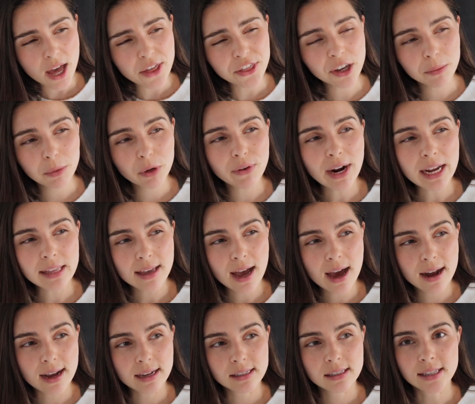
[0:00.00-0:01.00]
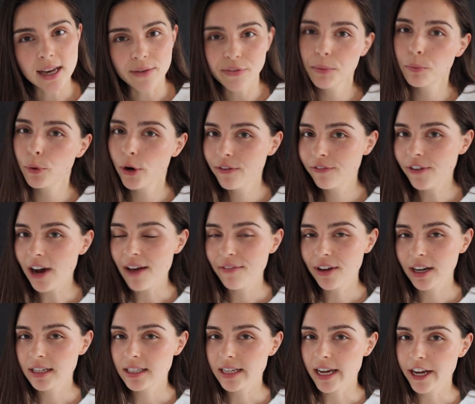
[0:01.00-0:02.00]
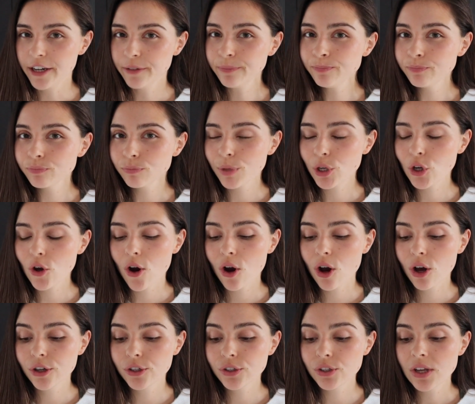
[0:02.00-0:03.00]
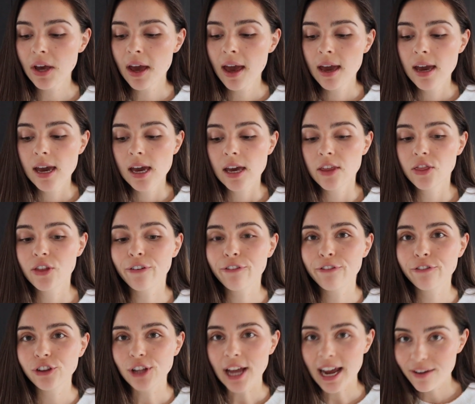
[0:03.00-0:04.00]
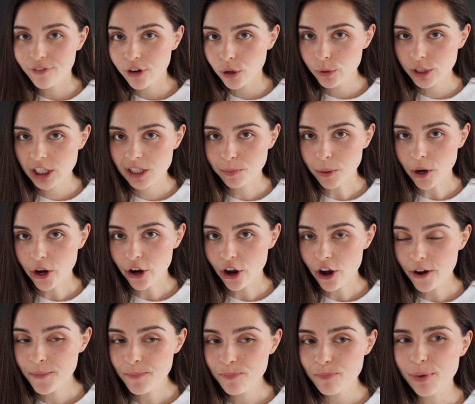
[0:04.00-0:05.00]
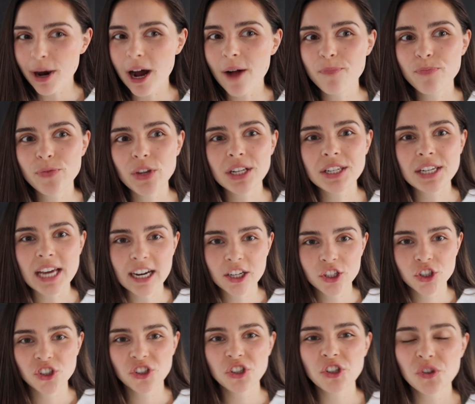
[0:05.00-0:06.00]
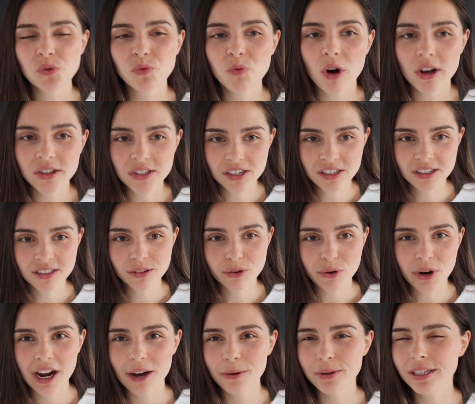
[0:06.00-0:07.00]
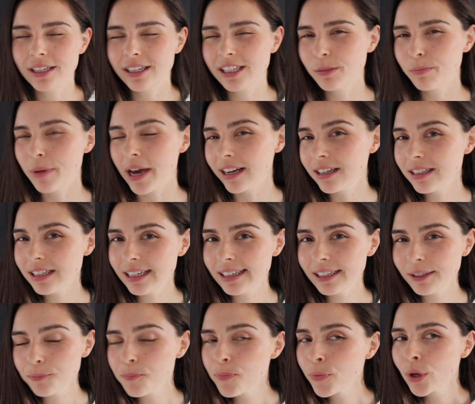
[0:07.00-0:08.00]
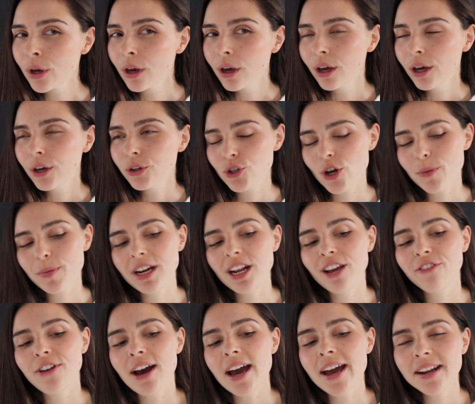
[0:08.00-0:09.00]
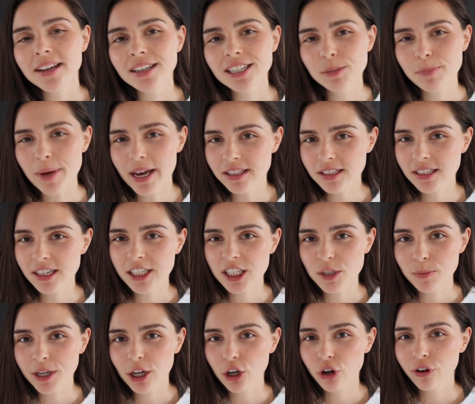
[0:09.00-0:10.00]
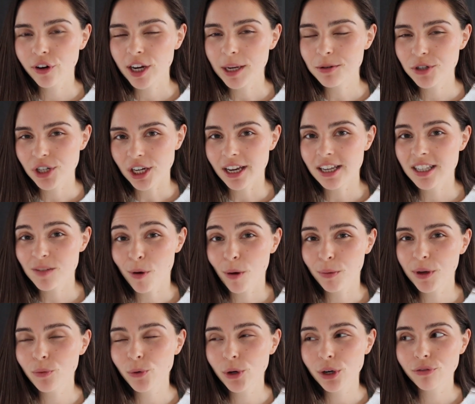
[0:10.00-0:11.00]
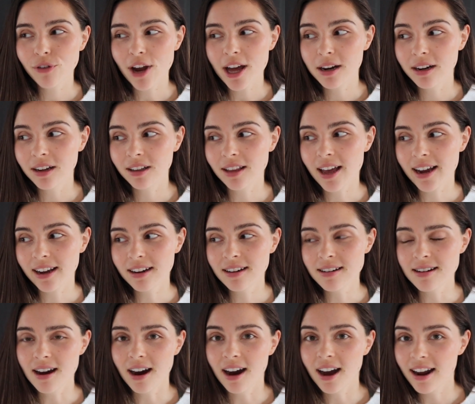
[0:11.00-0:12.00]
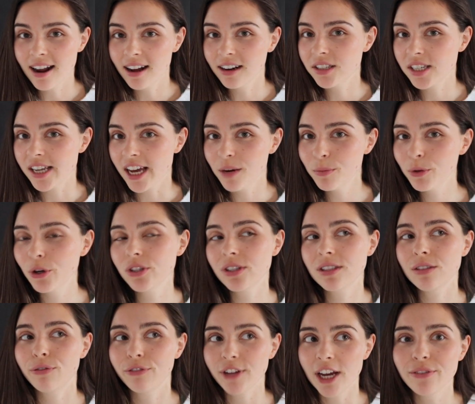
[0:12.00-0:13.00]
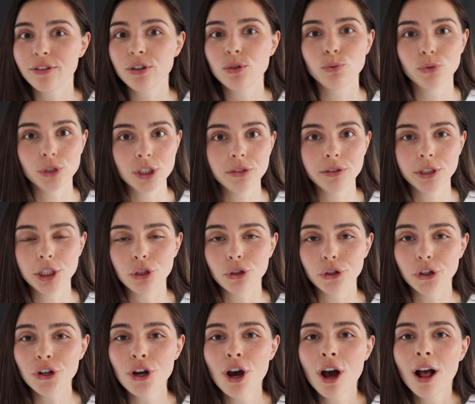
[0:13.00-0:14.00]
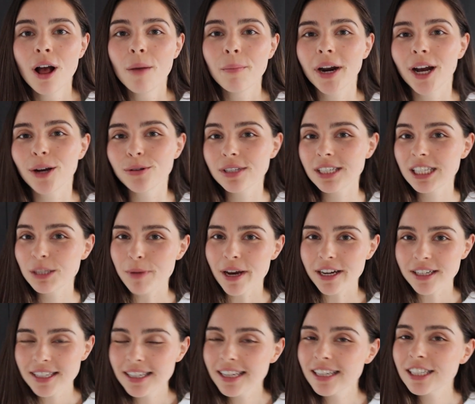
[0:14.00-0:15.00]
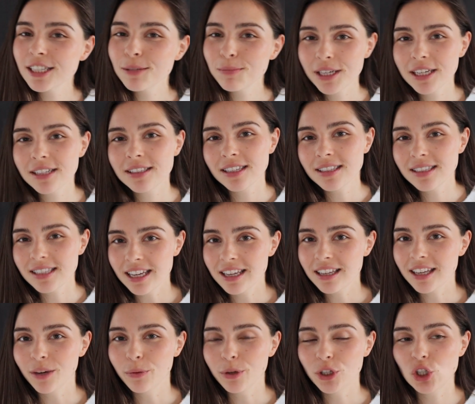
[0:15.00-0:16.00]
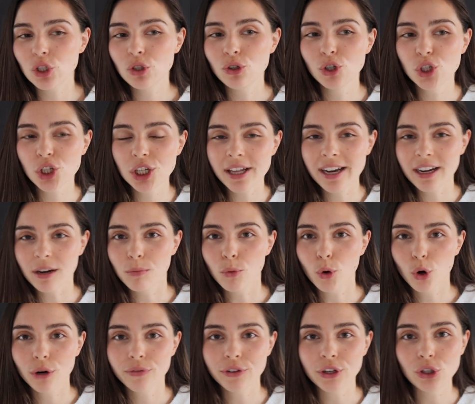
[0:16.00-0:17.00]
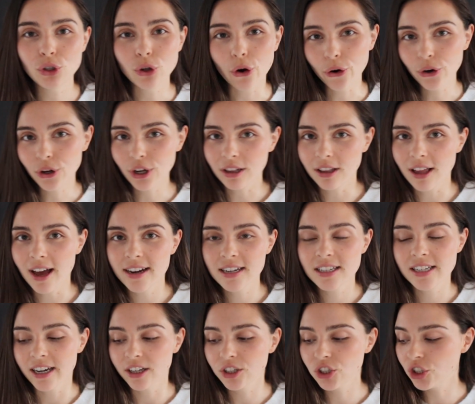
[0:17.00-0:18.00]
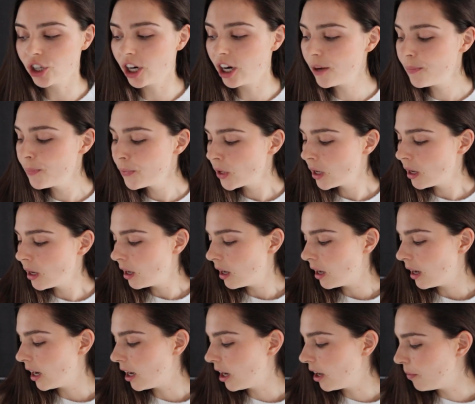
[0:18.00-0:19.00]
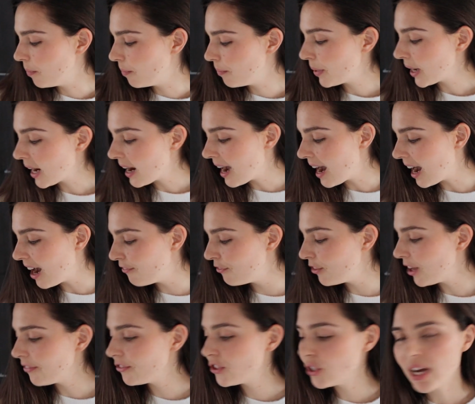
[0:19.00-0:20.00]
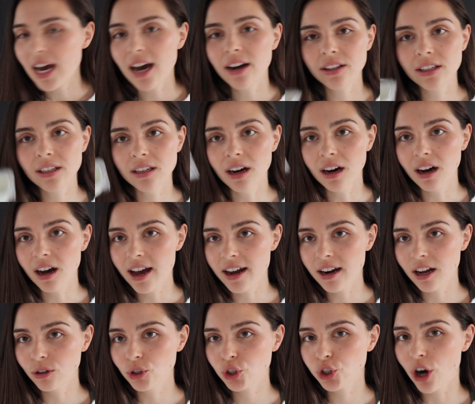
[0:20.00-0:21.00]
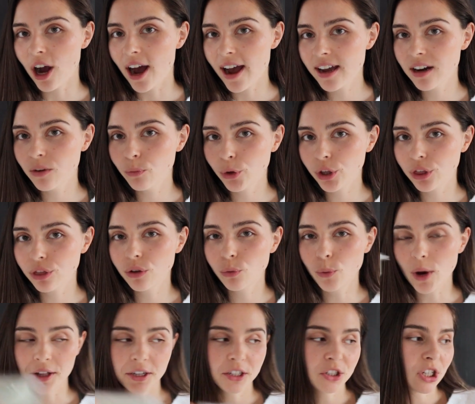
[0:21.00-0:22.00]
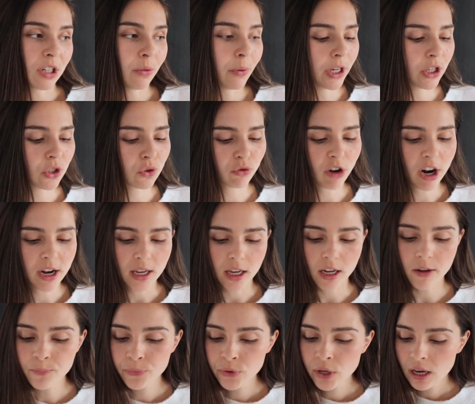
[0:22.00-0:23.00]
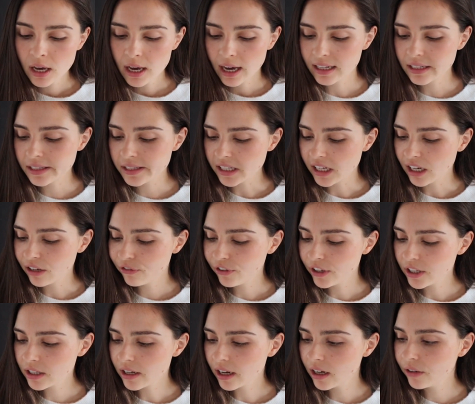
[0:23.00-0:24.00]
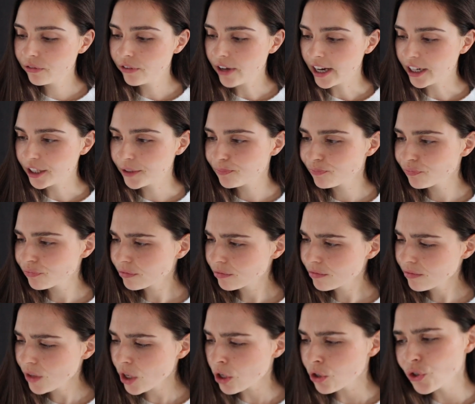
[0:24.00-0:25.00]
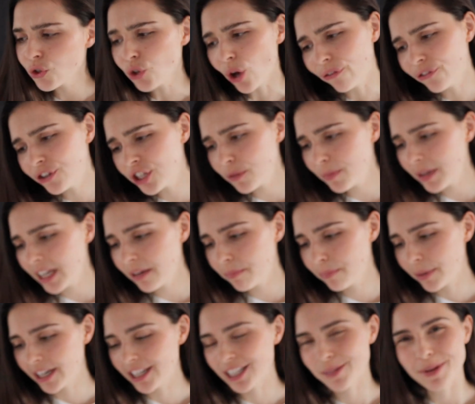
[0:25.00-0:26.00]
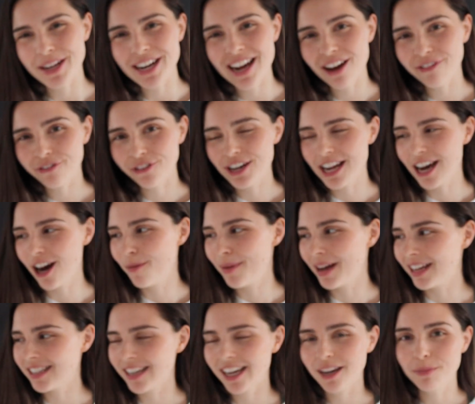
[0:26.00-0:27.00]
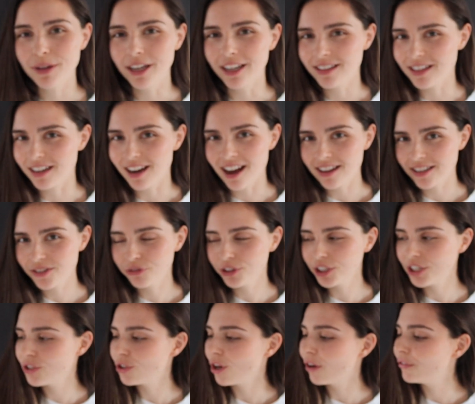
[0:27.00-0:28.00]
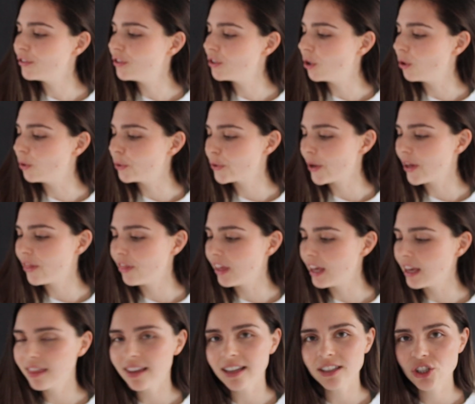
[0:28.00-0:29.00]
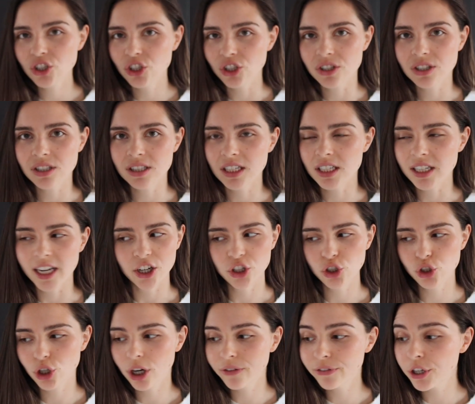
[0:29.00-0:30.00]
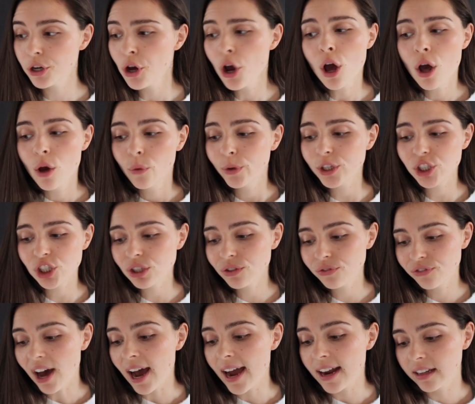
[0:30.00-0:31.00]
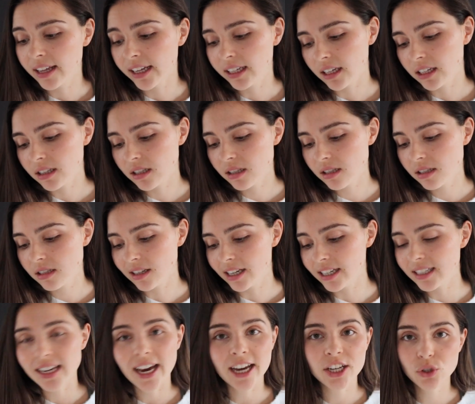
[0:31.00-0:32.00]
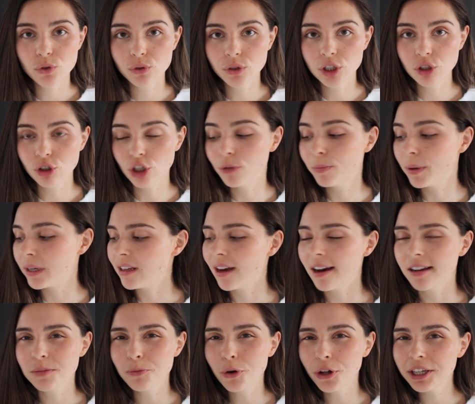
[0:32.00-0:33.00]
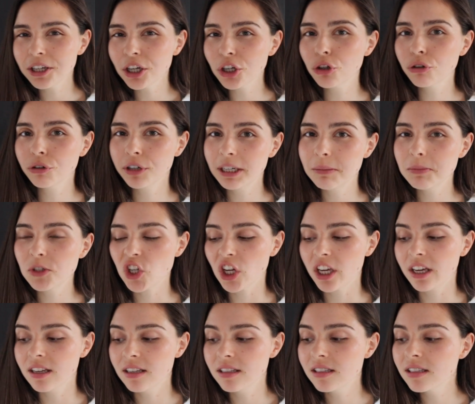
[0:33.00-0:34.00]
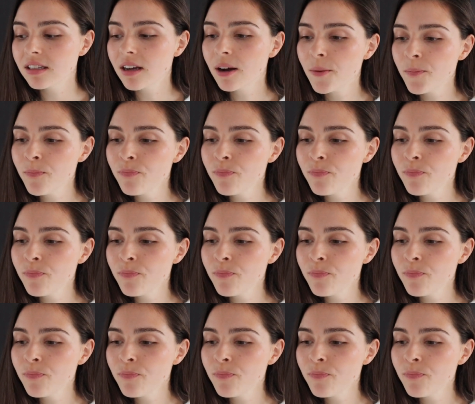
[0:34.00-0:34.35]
I think I'm gonna rate that a 7.5 out of 10 because the flavor was spot on, but the texture just wasn't what I was expecting. So I mean, if I had expected it to be a cream cheese, I probably would have rated it like a 9 out of 10 because the flavor is really, really good. But I was expecting it to be a tzatziki, which is usually like more of a yogurt-like texture. But I have left it out here and I'll try it with the Wellington when it's ready and see if it's kind of like softened a bit, but it's been out for now about 10 minutes and it hasn't really softened at all. So I think that's just the texture of it, which is fine. Like it tastes really good, but yeah, it's more like a cream cheese